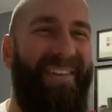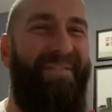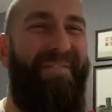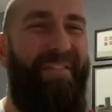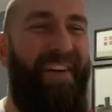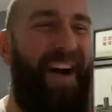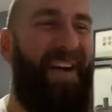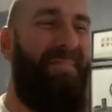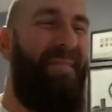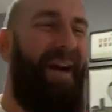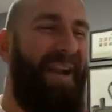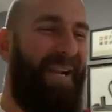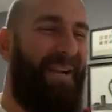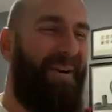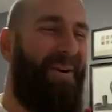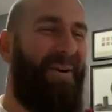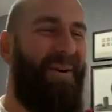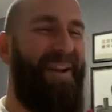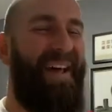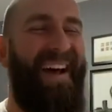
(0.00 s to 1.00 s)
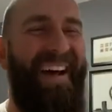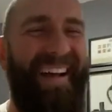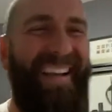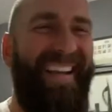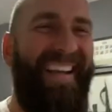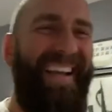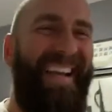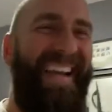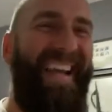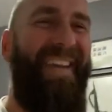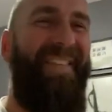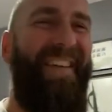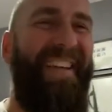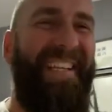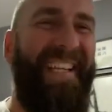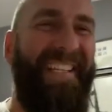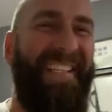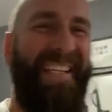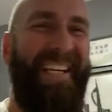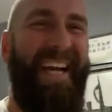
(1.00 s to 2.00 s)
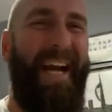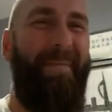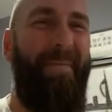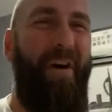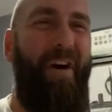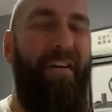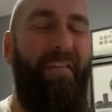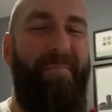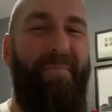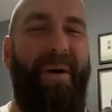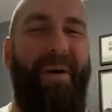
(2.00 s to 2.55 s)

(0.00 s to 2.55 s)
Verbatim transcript: and fight my corner if it doesn't come off.